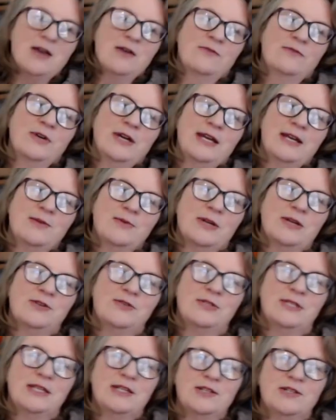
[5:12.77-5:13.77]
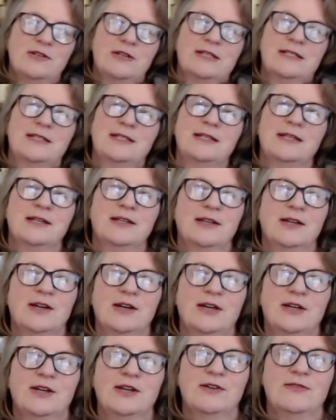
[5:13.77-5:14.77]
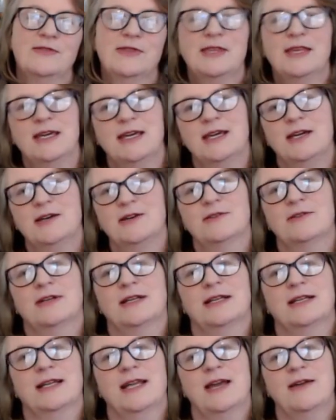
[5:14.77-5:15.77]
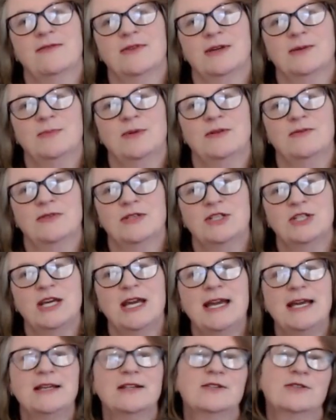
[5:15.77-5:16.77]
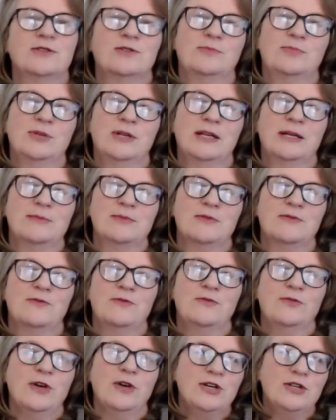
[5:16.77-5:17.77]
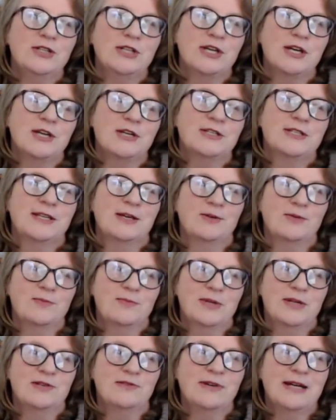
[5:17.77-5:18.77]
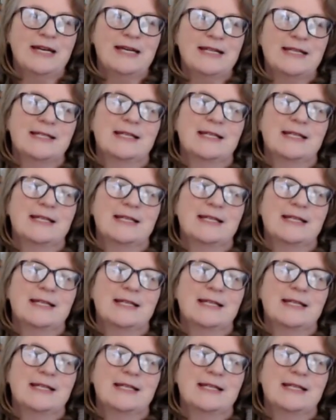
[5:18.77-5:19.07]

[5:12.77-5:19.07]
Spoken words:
for anyone who's interested in going over there and having a bit of a chat or putting up some photos. That would be great.